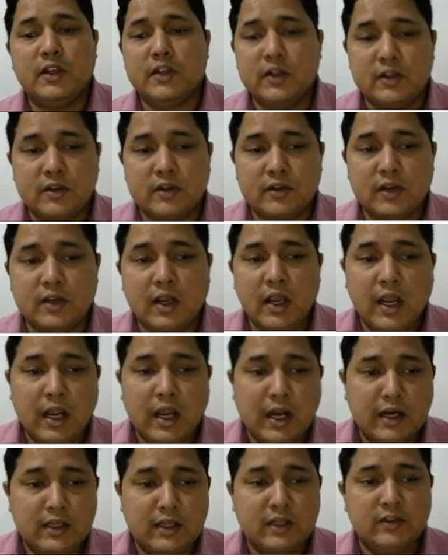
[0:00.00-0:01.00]
changes,
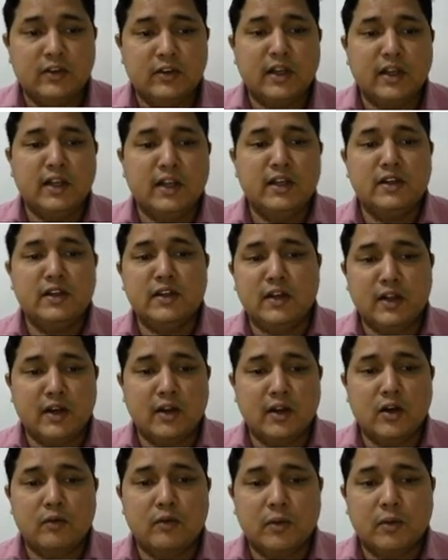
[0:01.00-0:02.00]
and this
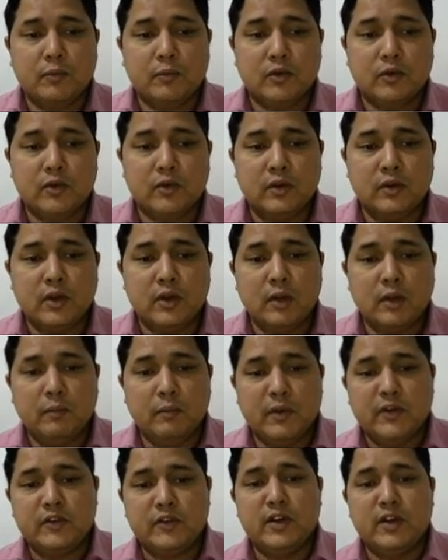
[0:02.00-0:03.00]
re-engineering of the process
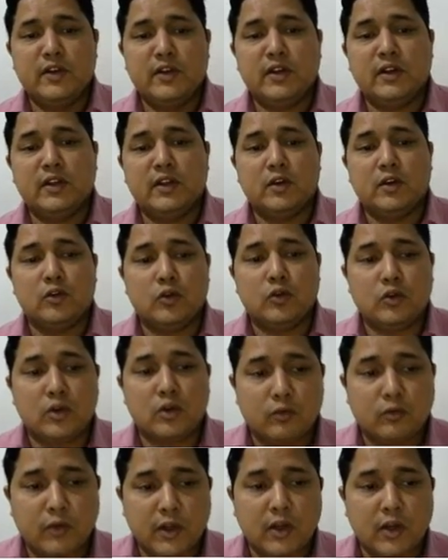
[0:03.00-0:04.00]
means changing the
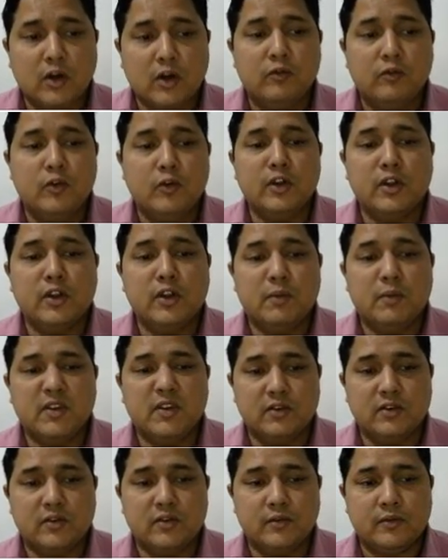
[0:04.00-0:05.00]
total way of doing the
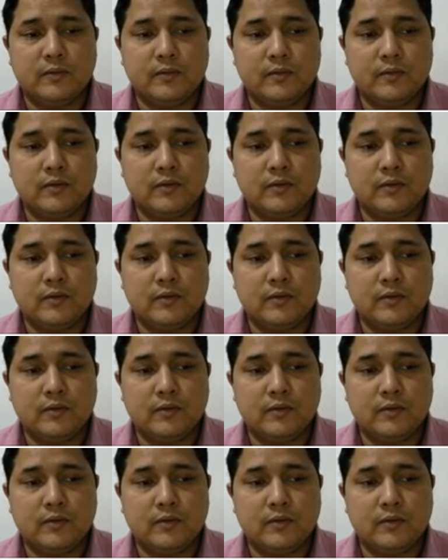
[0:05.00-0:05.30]
business.